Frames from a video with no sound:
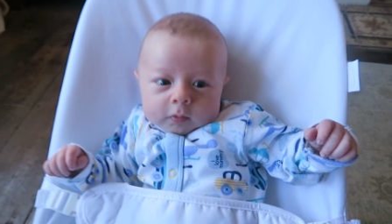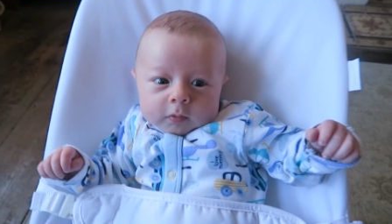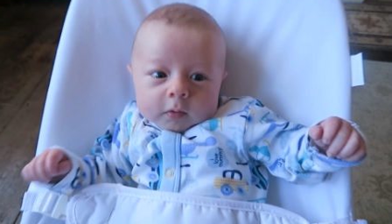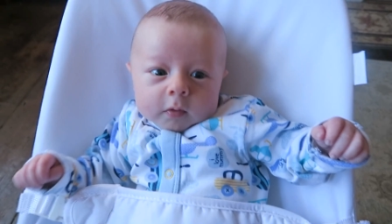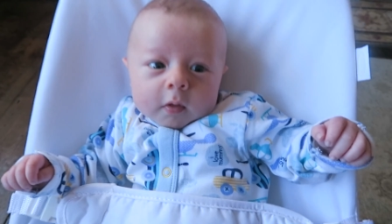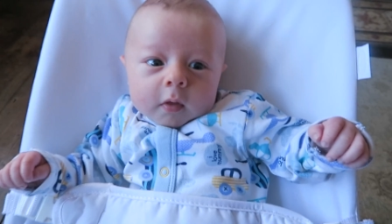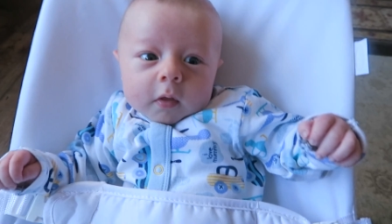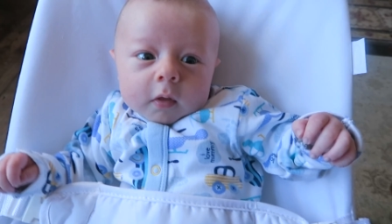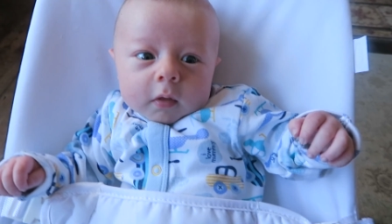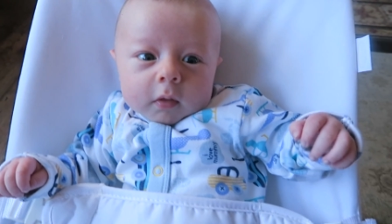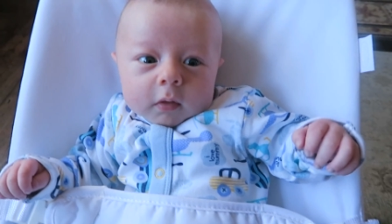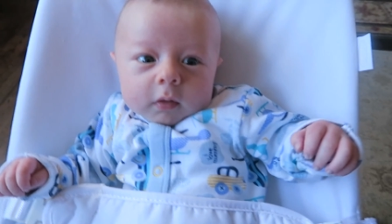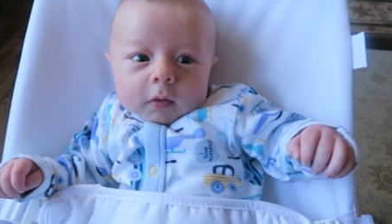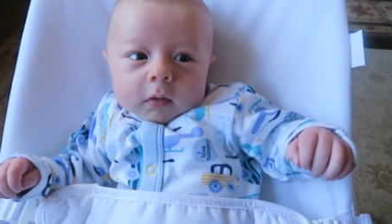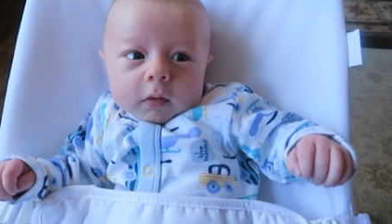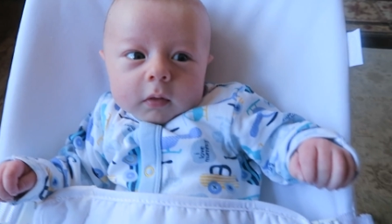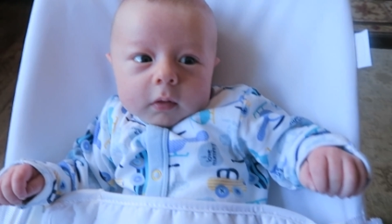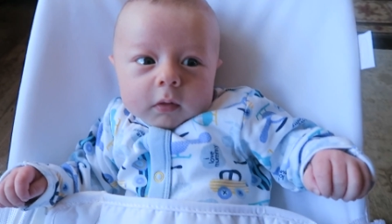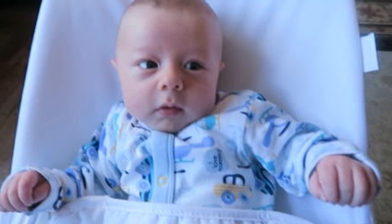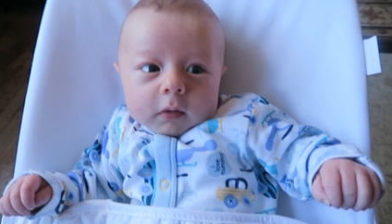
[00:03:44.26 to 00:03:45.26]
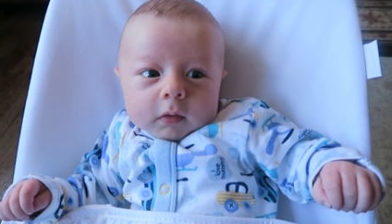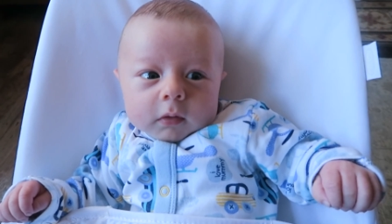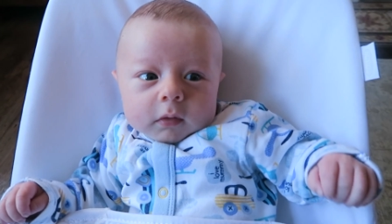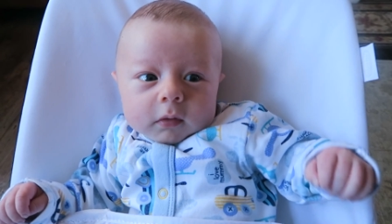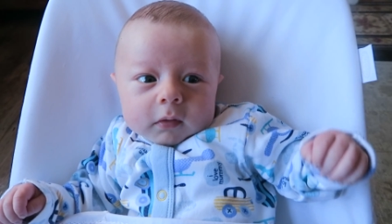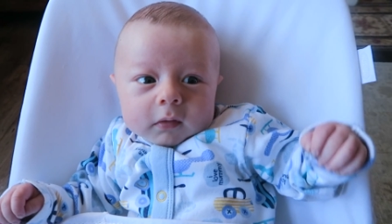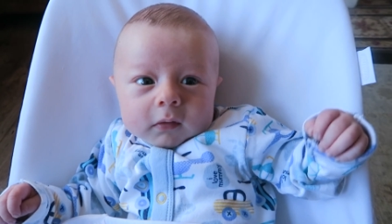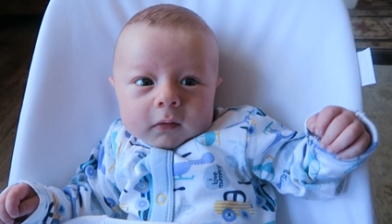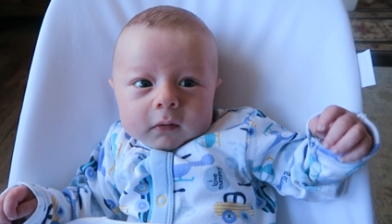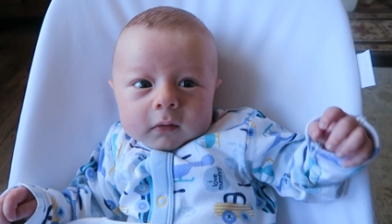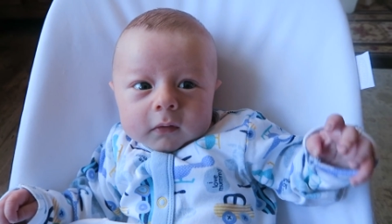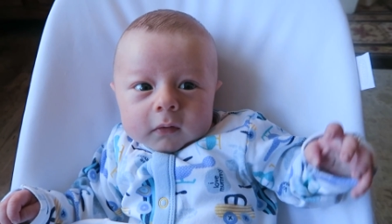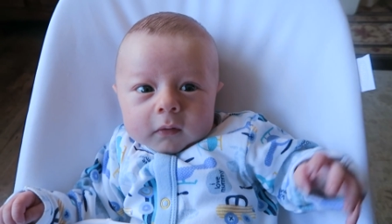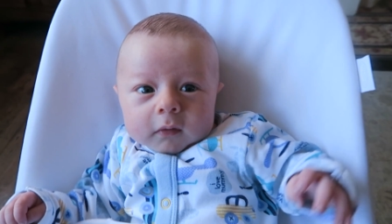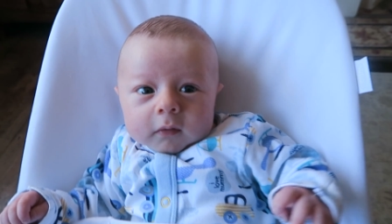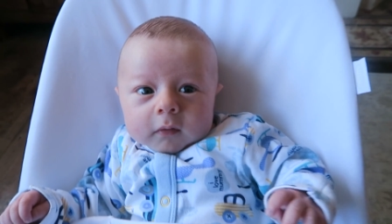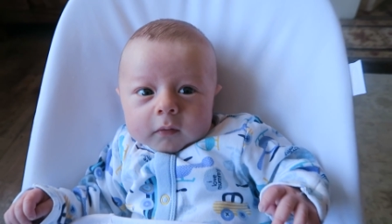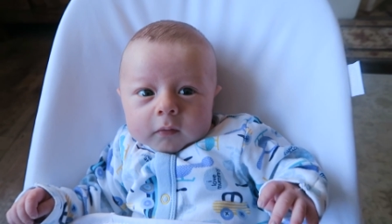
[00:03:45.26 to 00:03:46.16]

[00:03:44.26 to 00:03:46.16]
man. Hello, Luca.